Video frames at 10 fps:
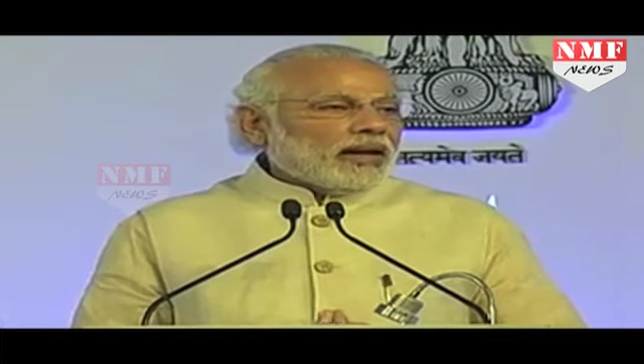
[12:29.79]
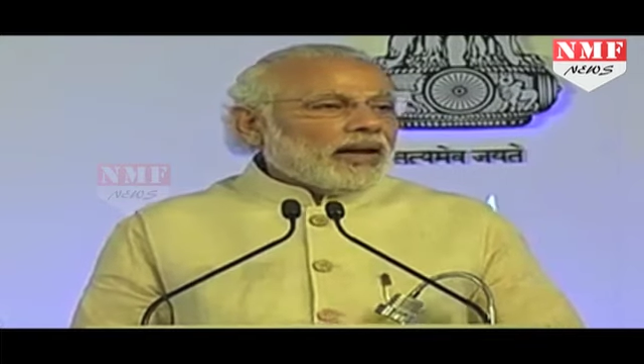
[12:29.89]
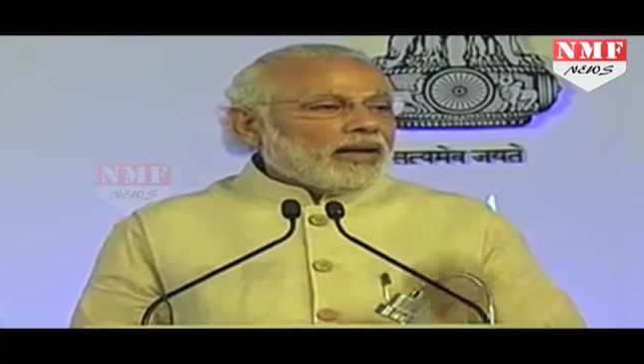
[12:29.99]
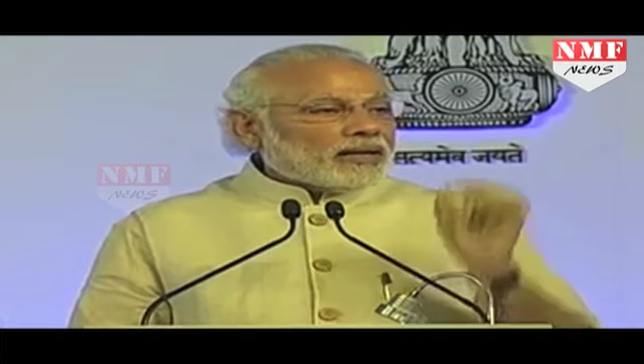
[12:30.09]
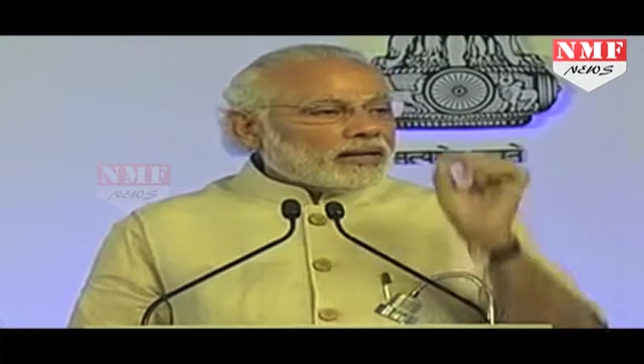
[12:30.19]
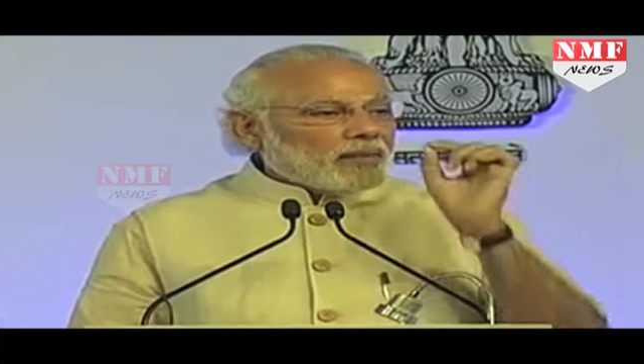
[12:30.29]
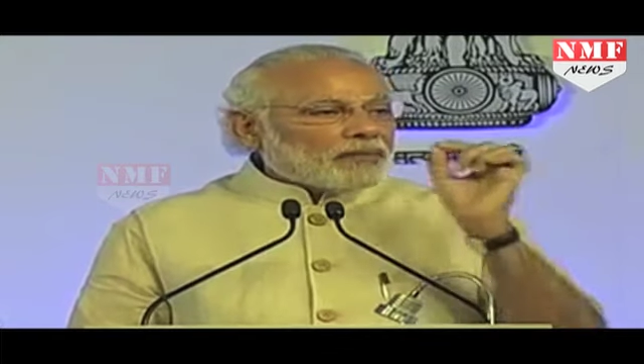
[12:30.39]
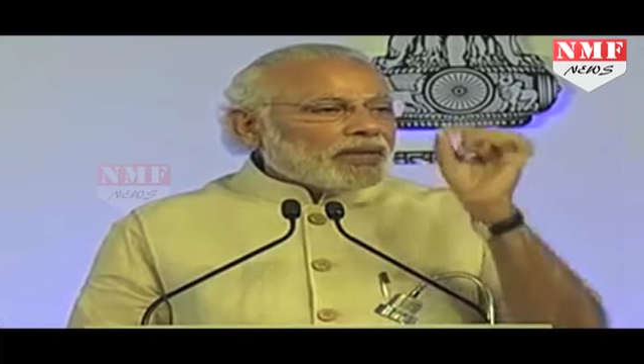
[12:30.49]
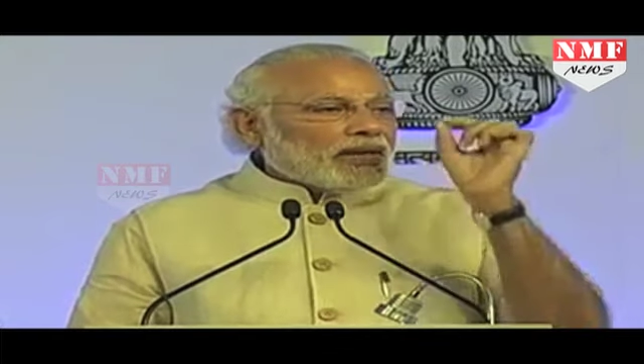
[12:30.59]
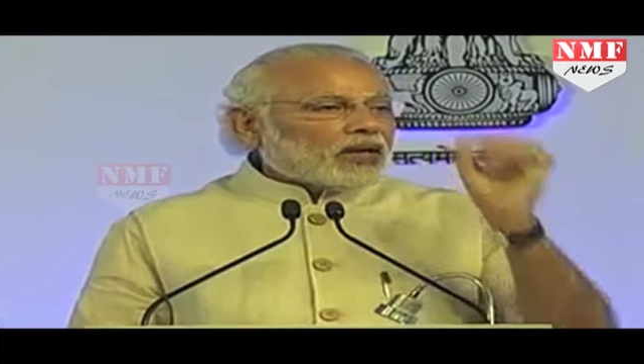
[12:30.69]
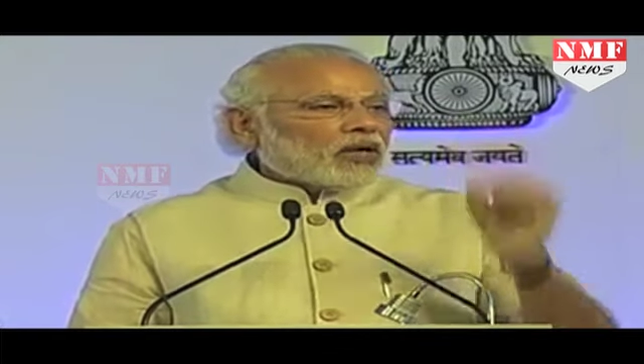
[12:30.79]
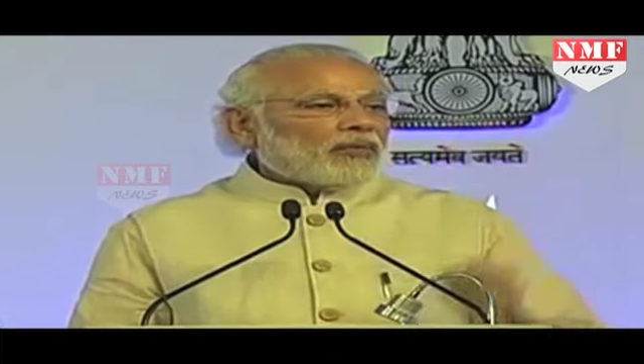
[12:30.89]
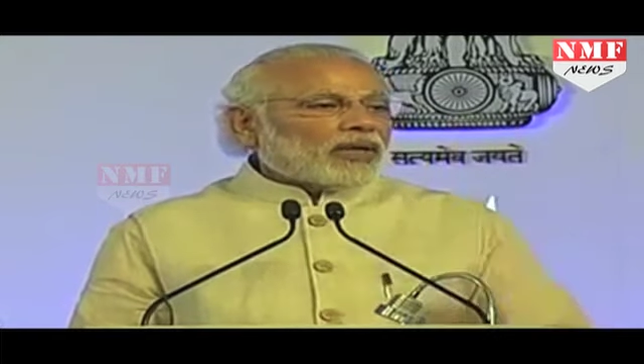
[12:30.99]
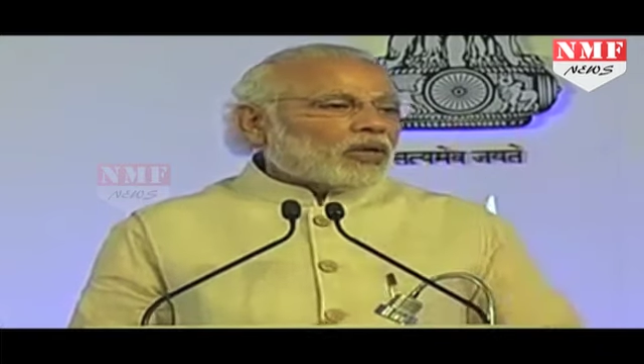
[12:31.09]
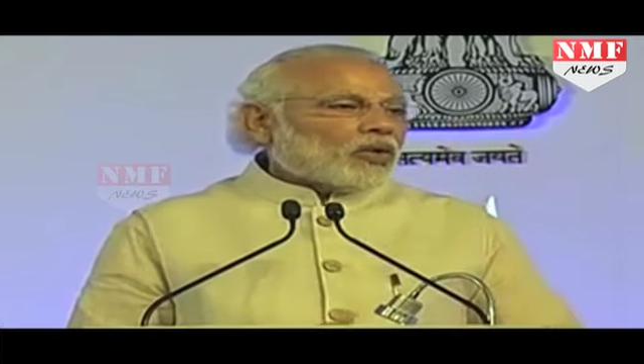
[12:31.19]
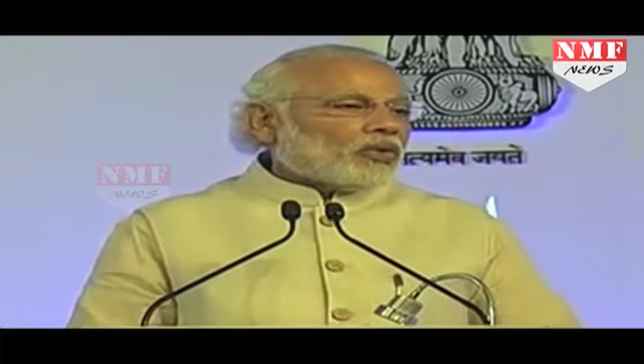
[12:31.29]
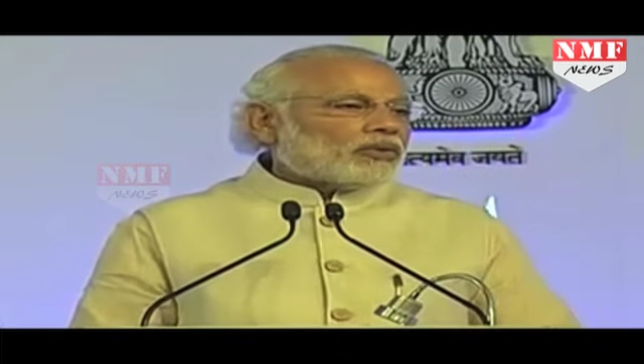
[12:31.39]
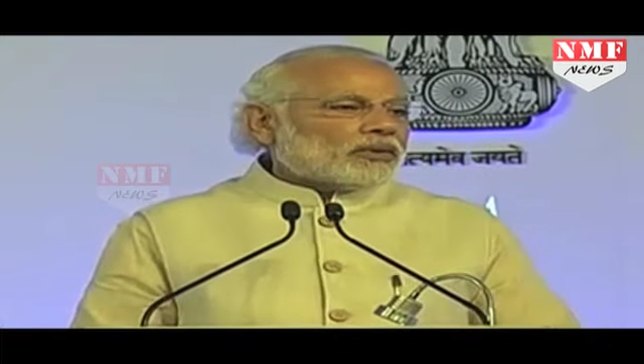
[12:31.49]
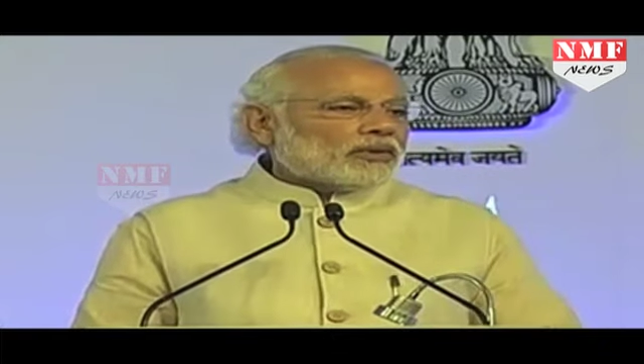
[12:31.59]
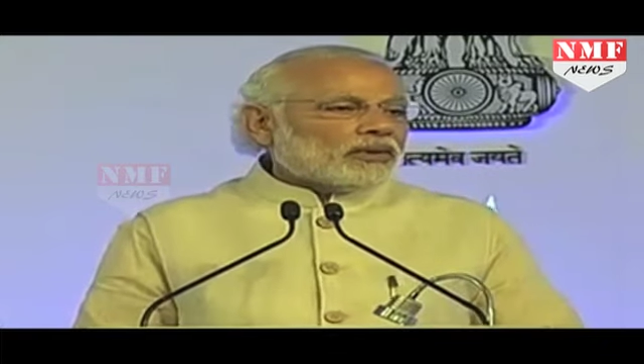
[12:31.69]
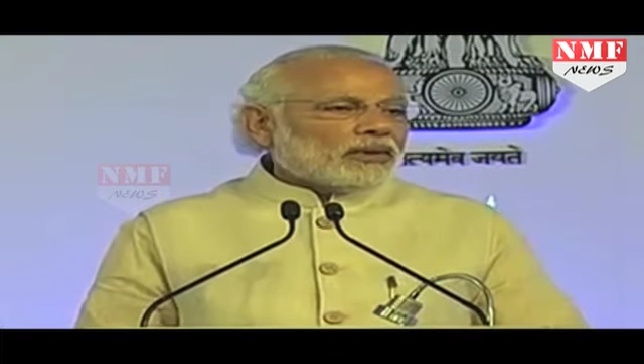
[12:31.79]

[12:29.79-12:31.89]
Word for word: and rapid economic growth